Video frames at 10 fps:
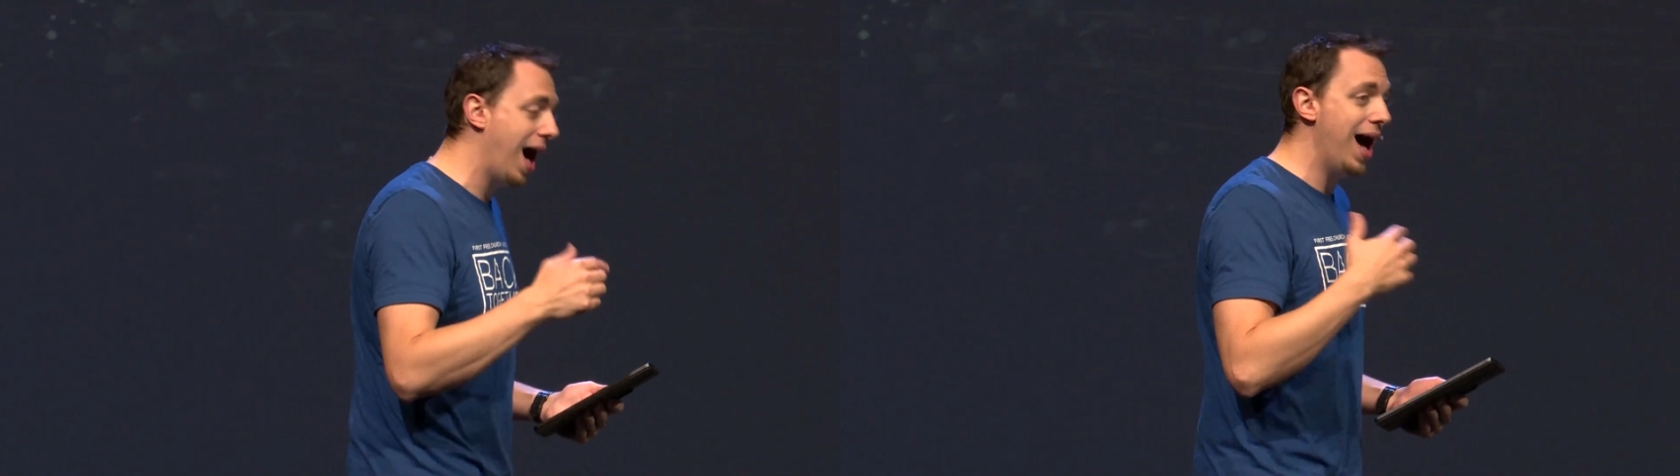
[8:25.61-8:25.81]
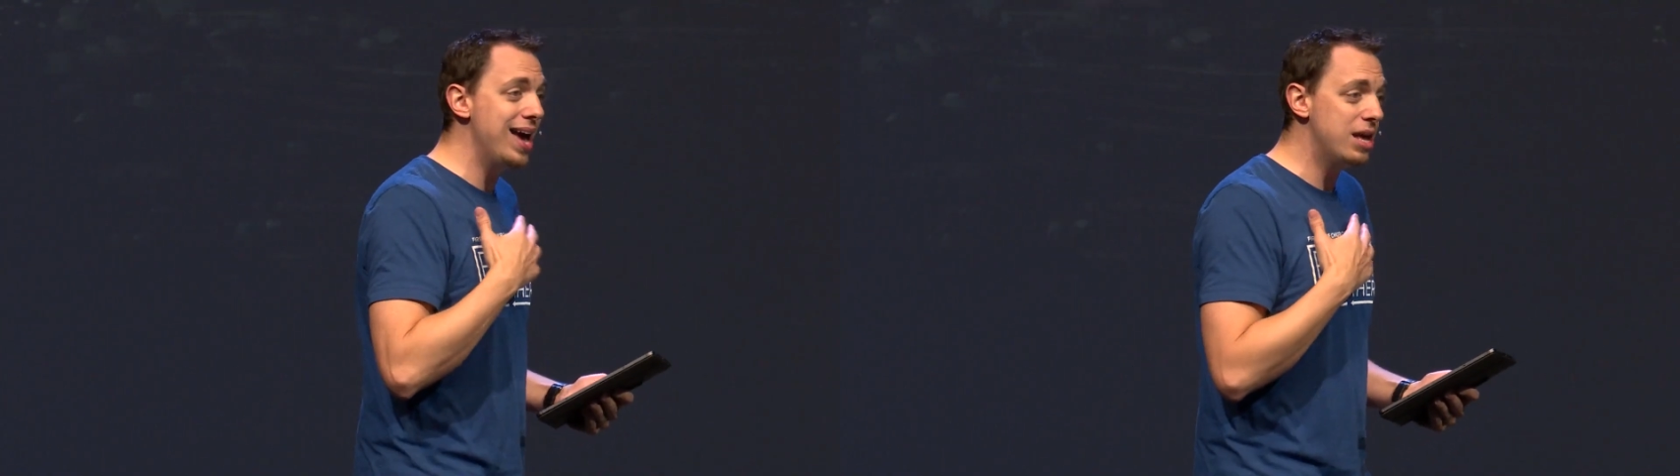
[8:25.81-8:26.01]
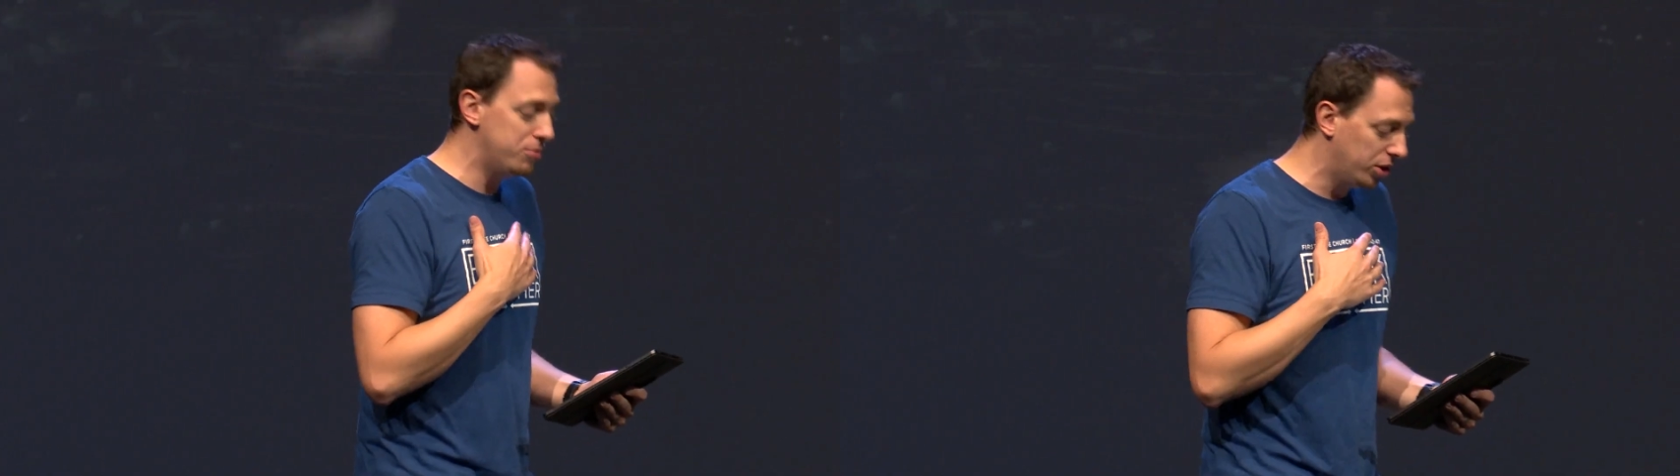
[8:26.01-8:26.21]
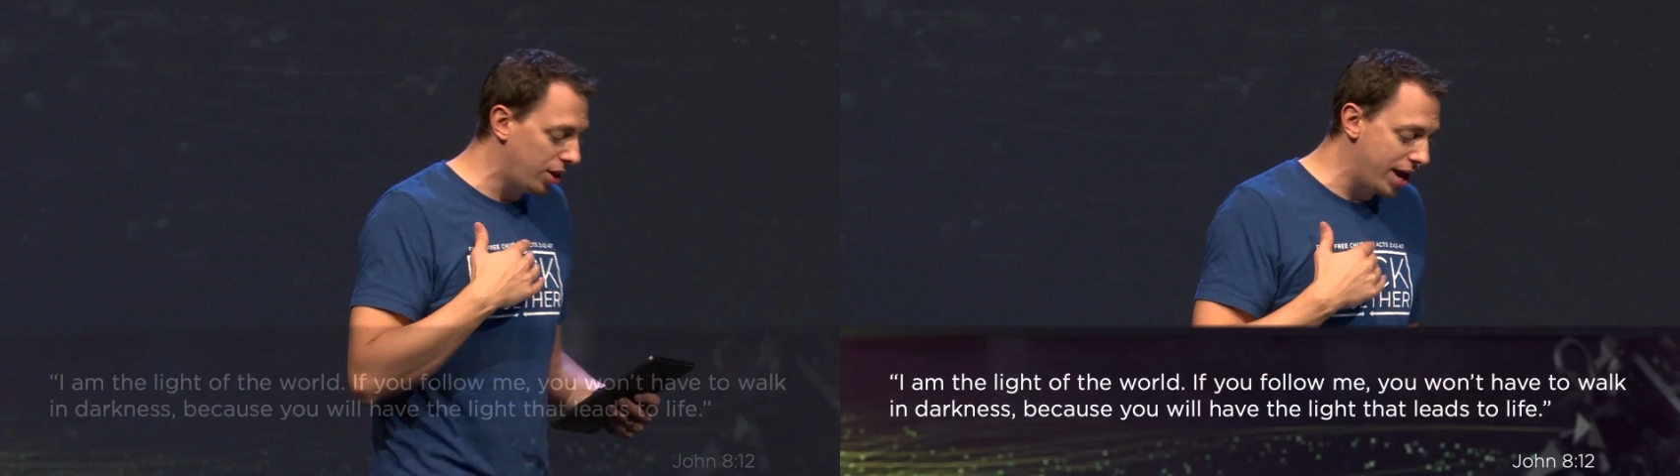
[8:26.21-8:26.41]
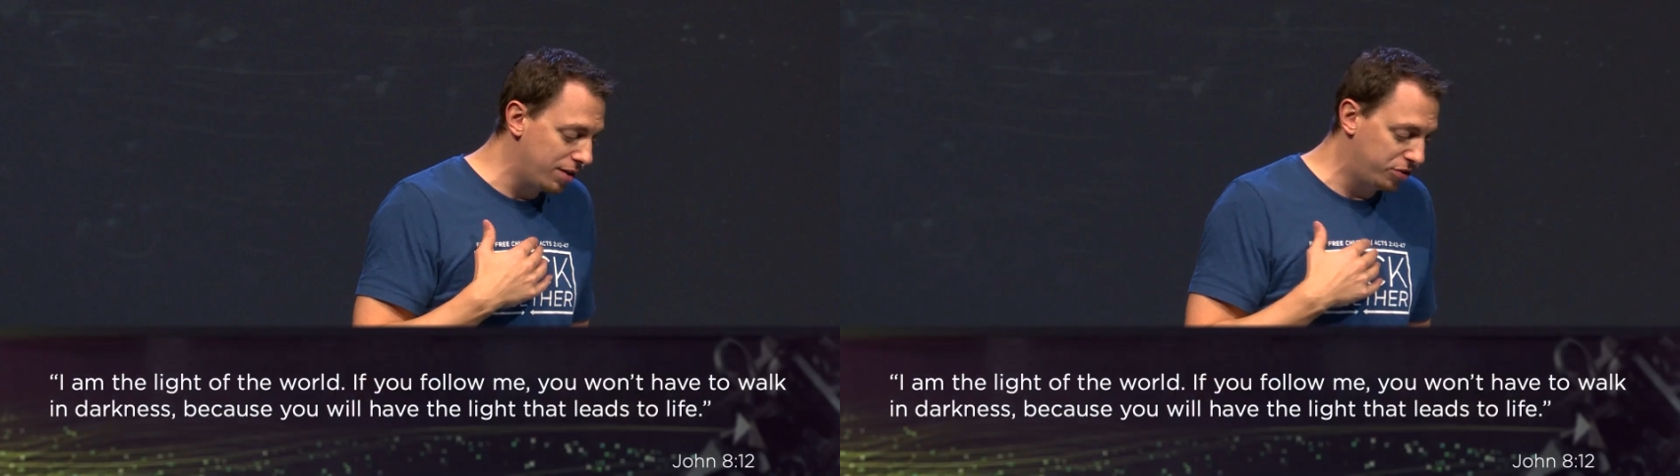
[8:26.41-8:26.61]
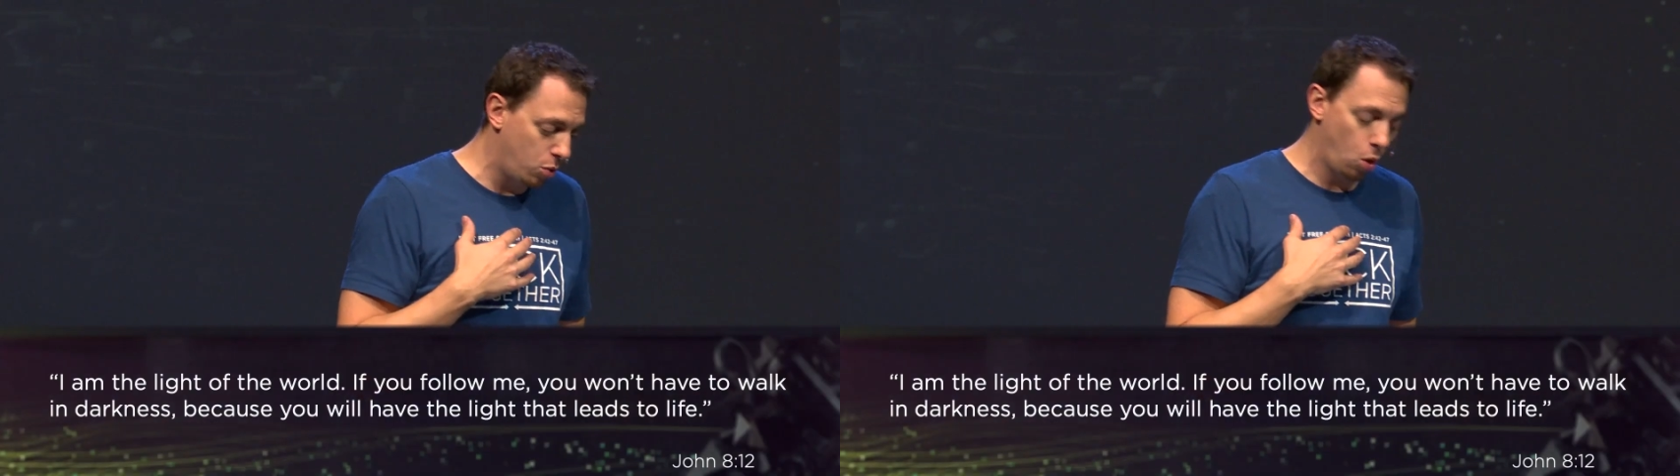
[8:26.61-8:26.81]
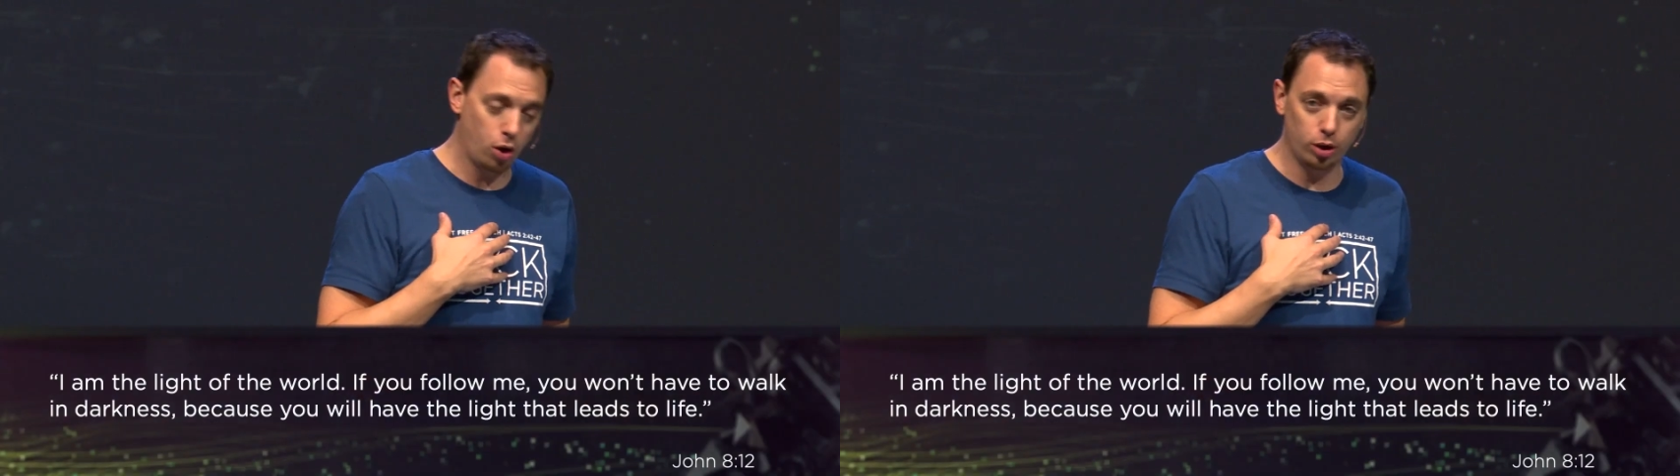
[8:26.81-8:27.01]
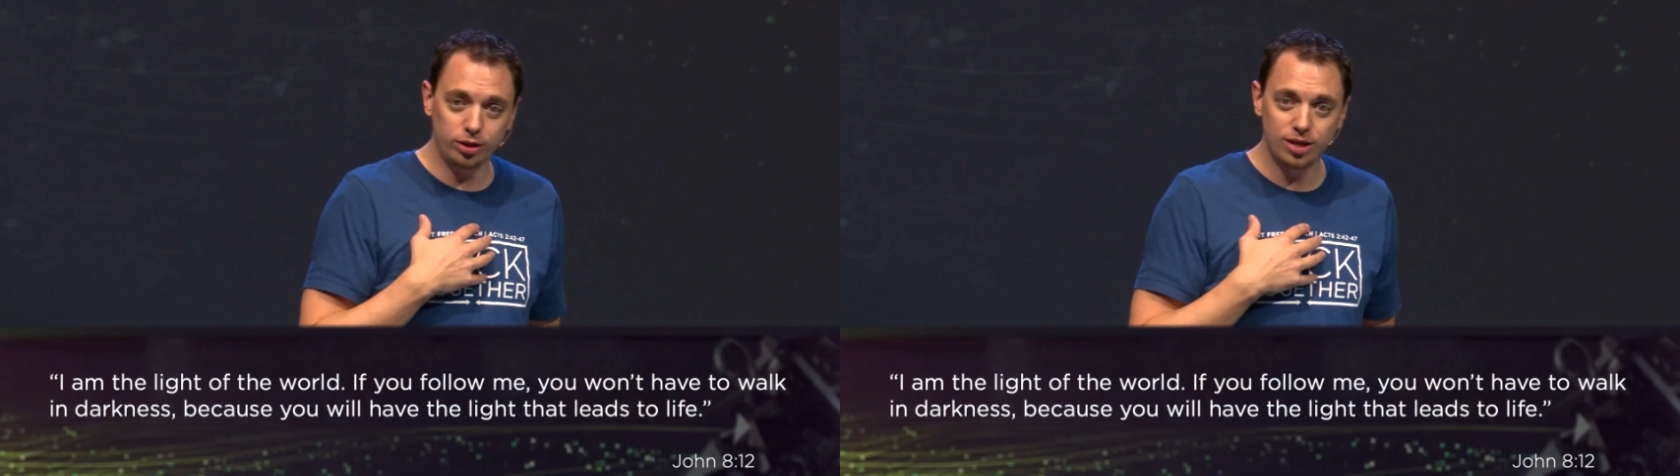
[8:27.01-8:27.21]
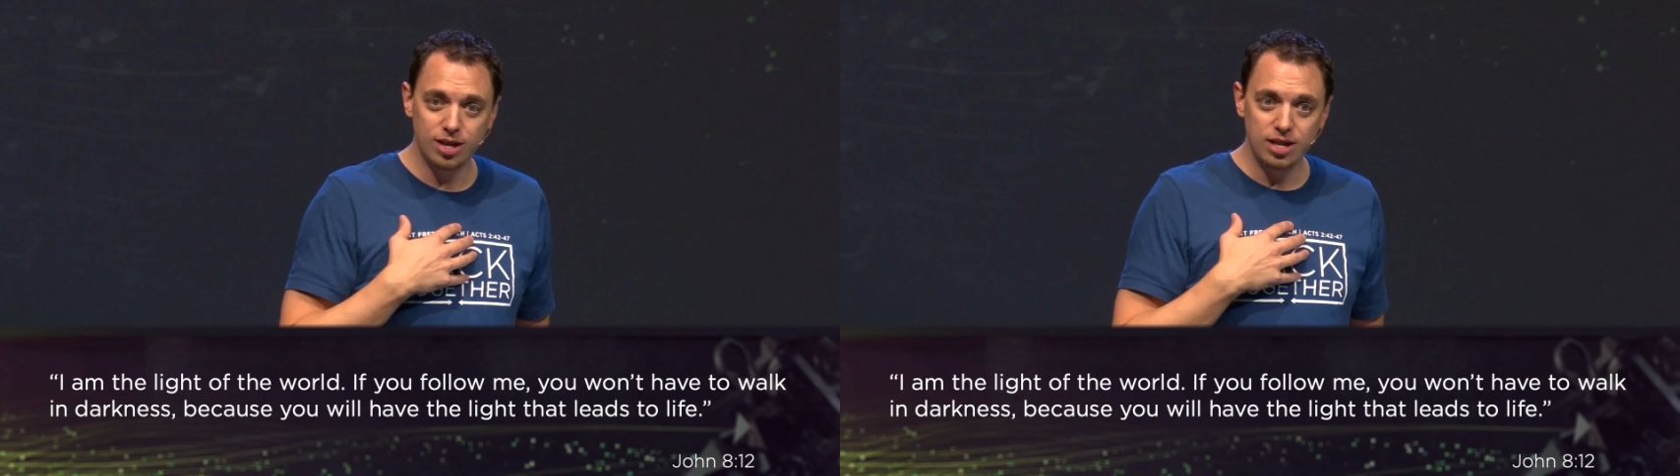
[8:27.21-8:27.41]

I am the light of the world.